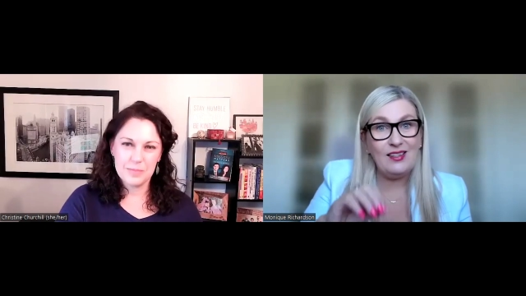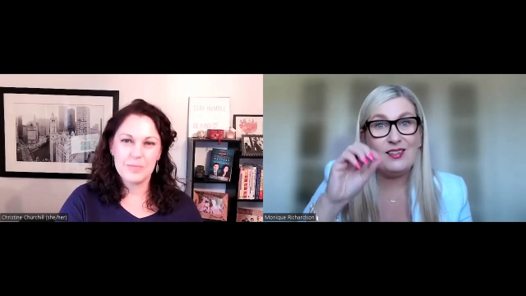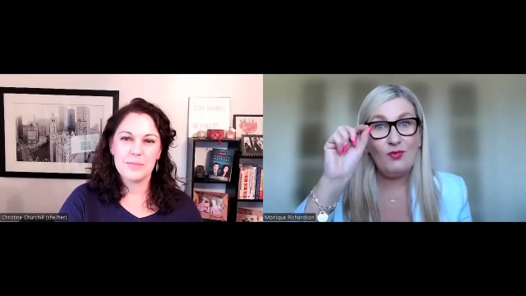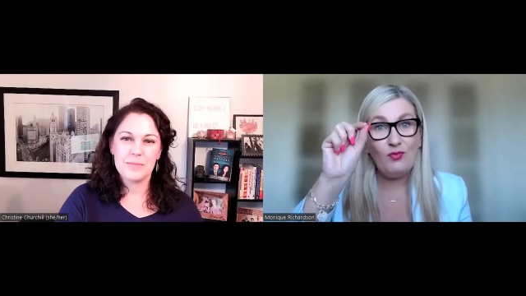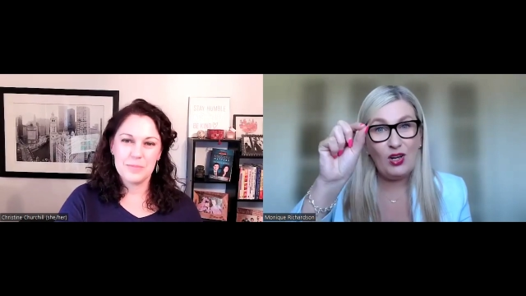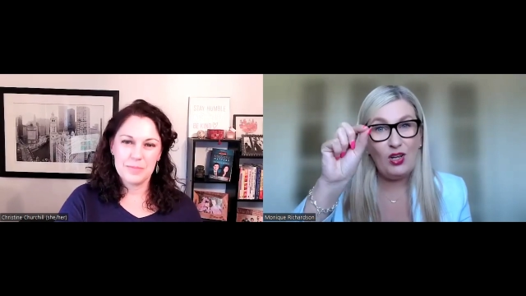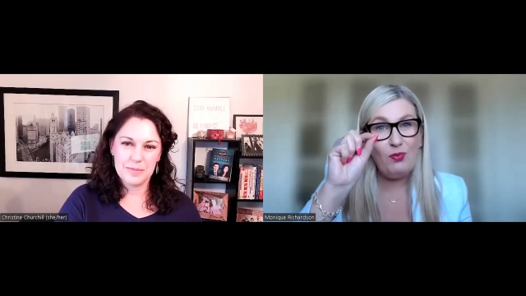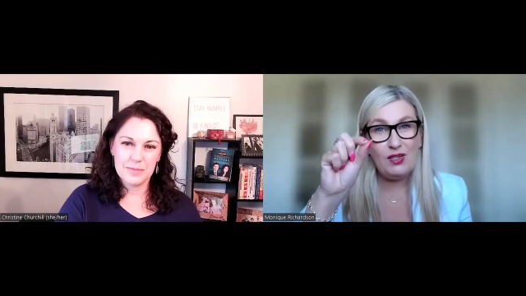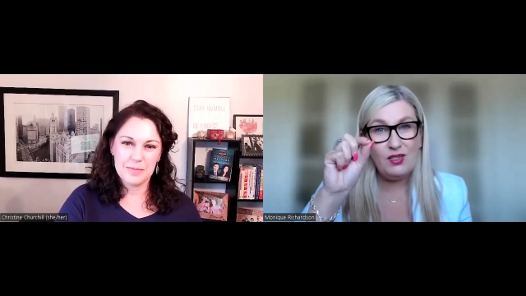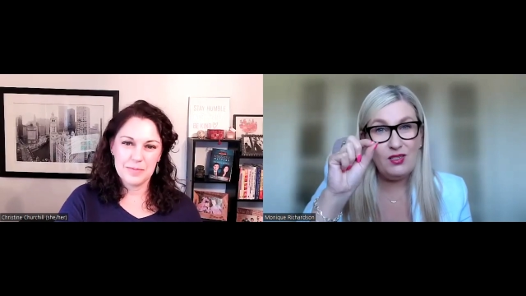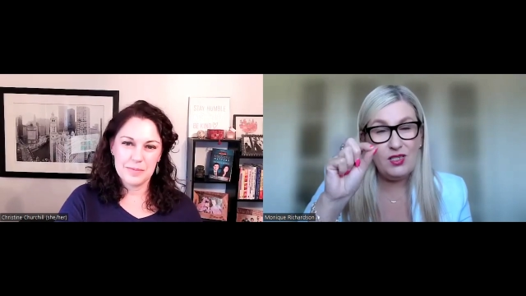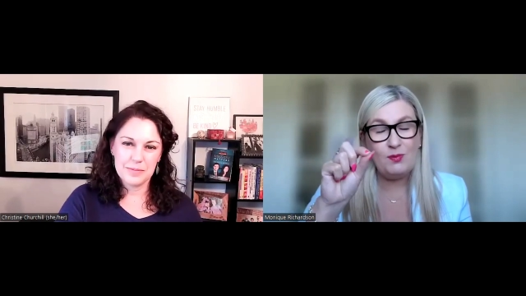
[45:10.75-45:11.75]
Speaker 1: and some
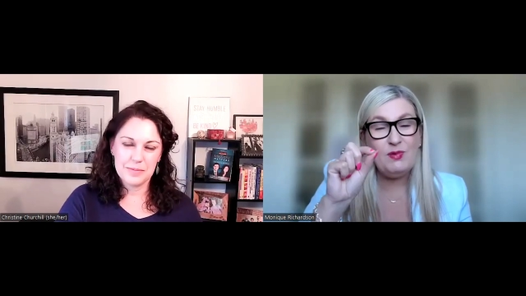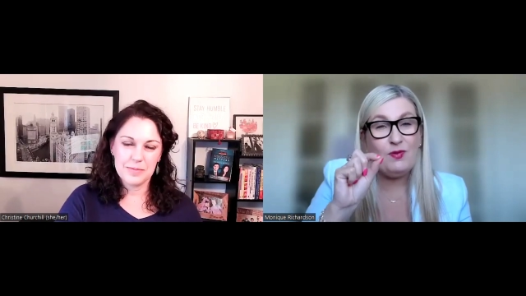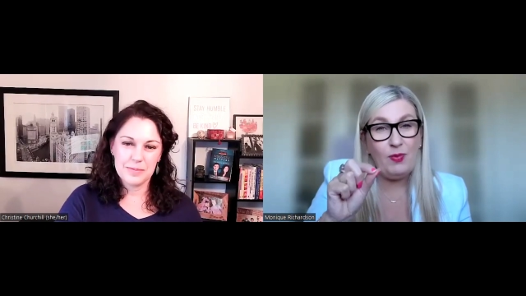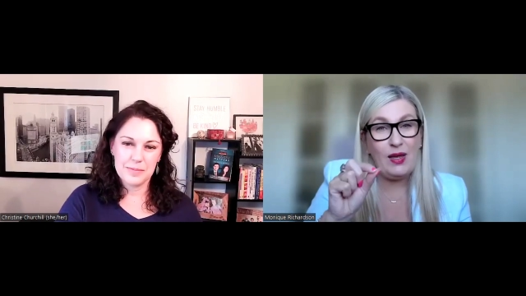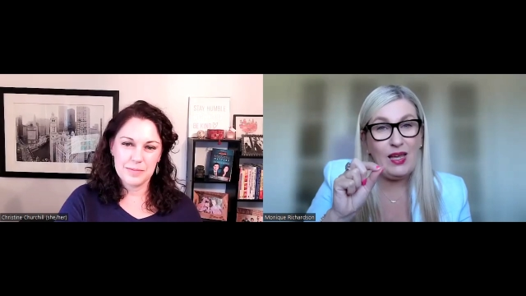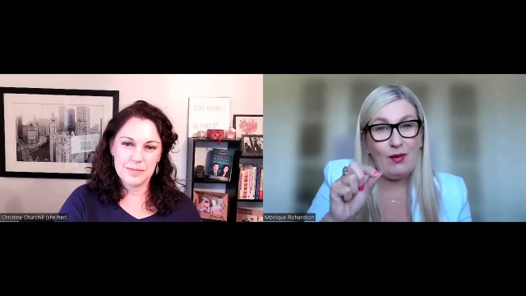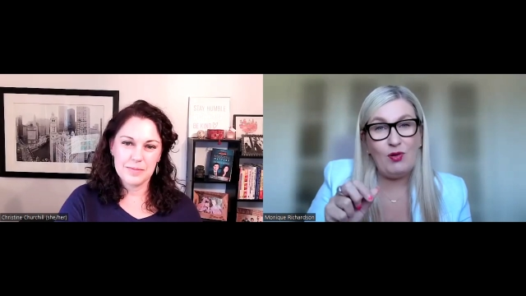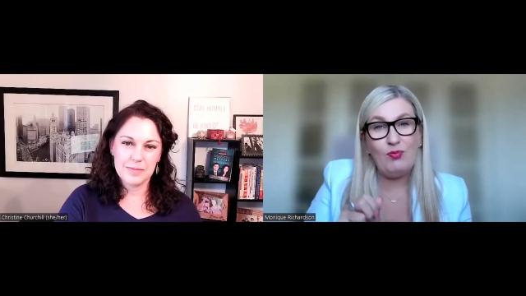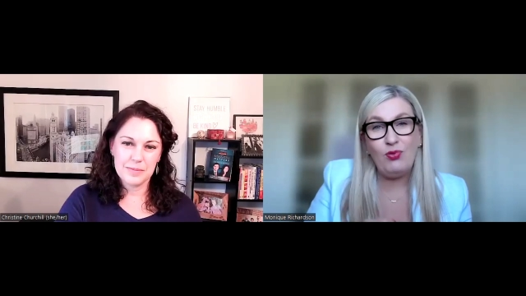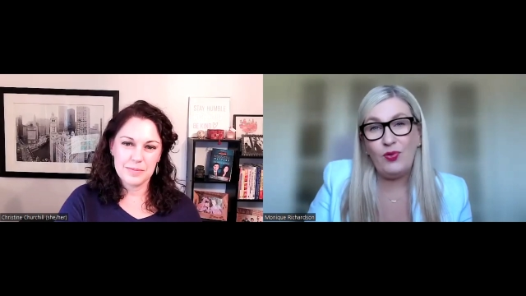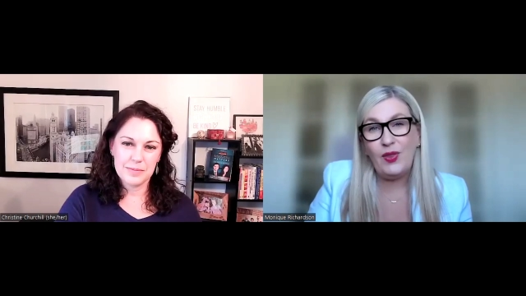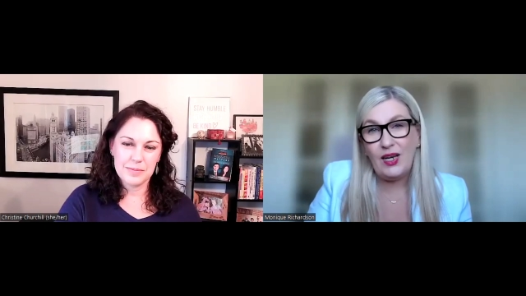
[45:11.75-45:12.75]
recommended tips for being able to
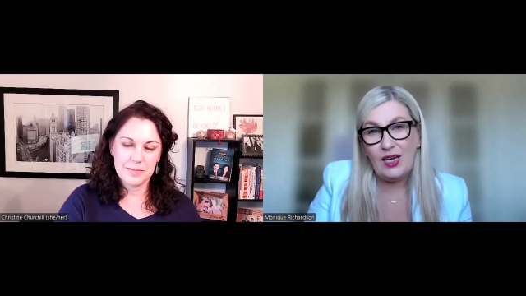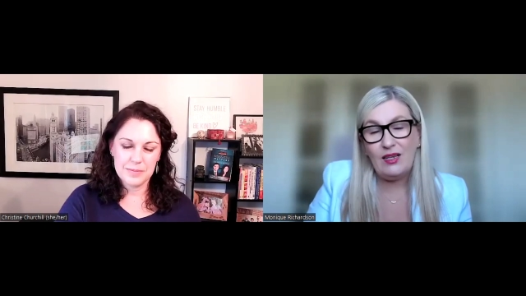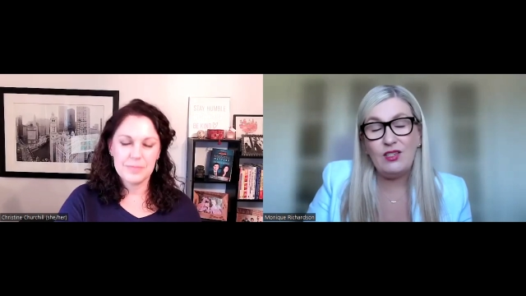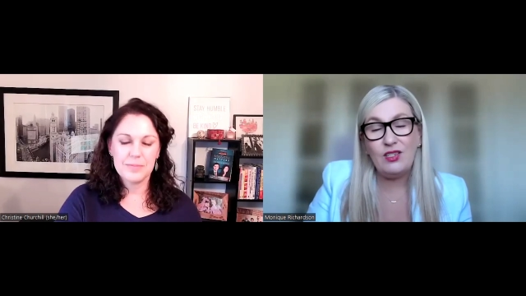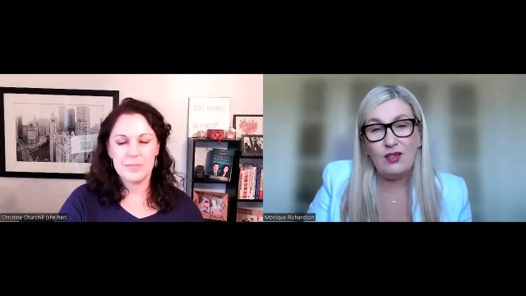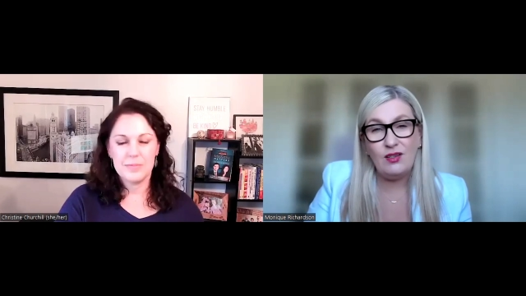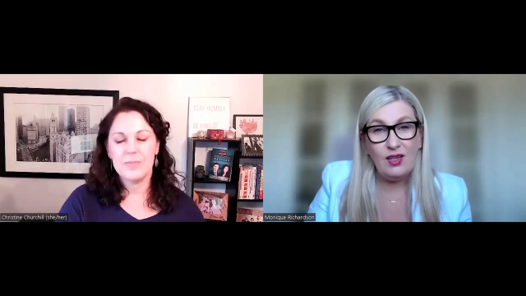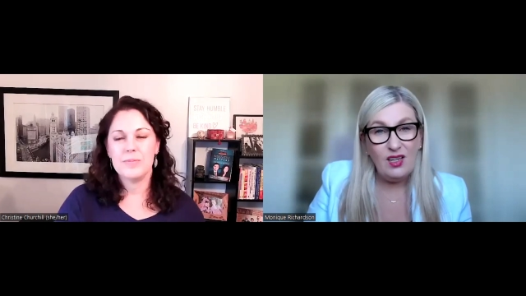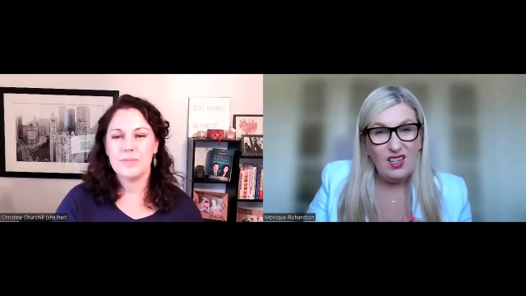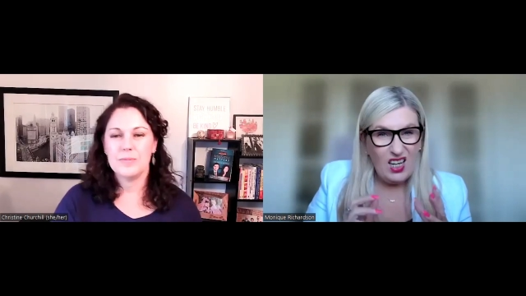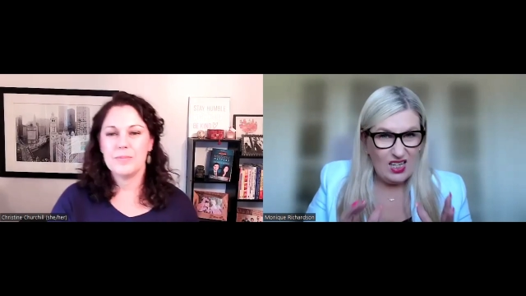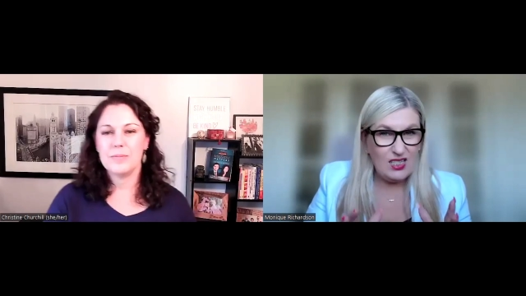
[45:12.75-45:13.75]
put that into
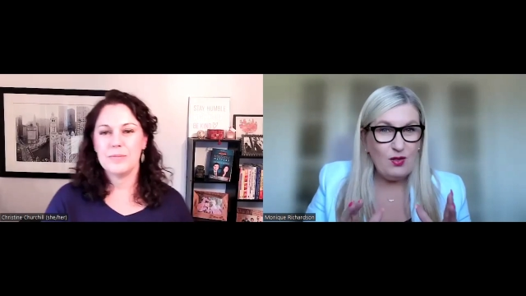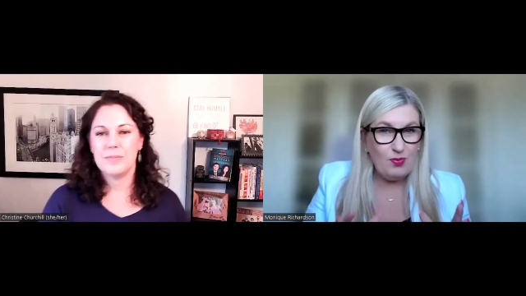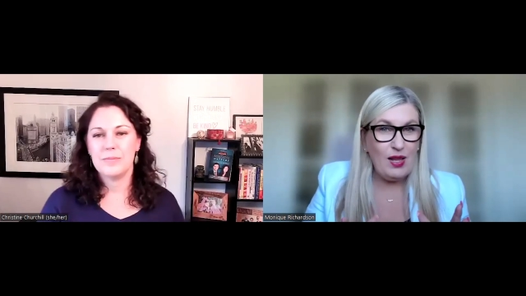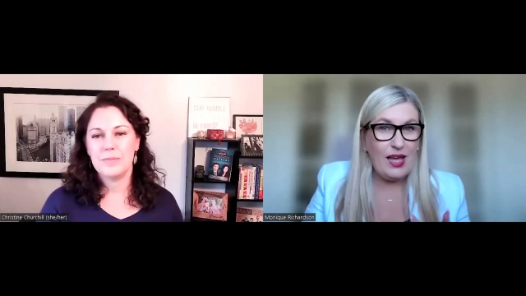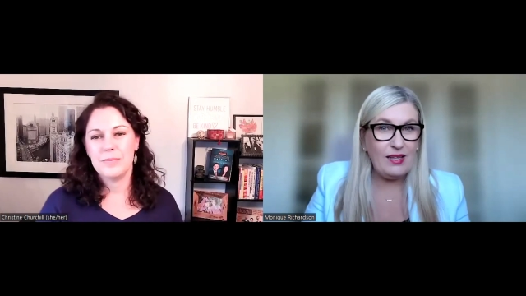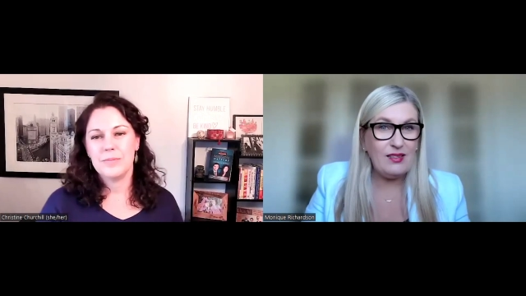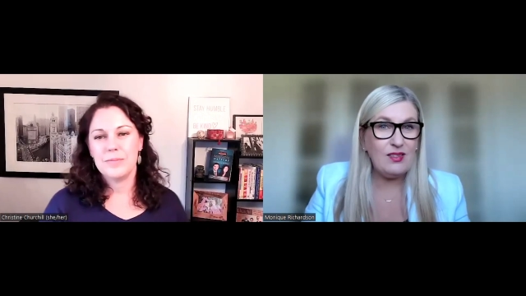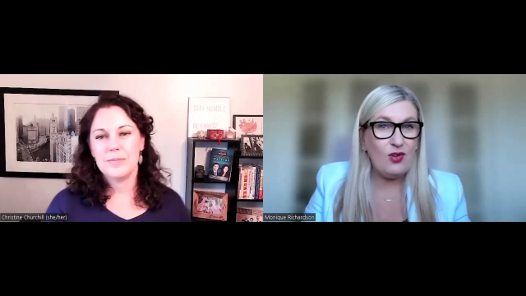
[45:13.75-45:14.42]
into play.